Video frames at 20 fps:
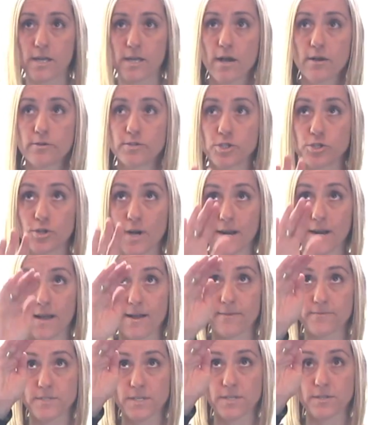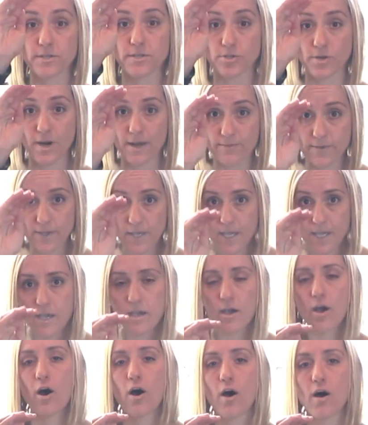straight after the trafficking
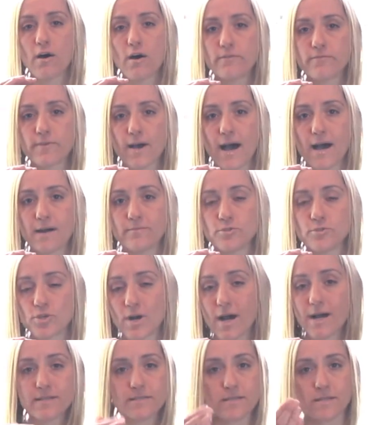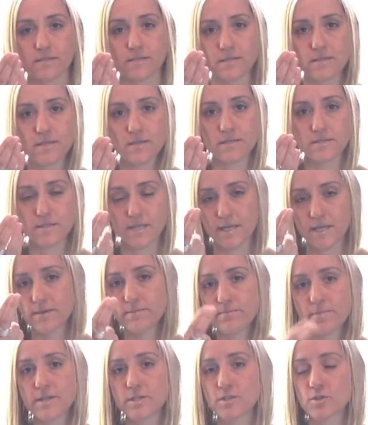of drugs, it's the second
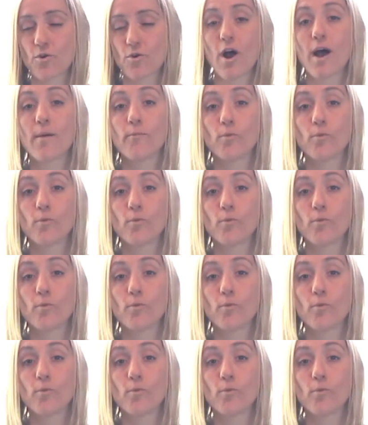biggest crime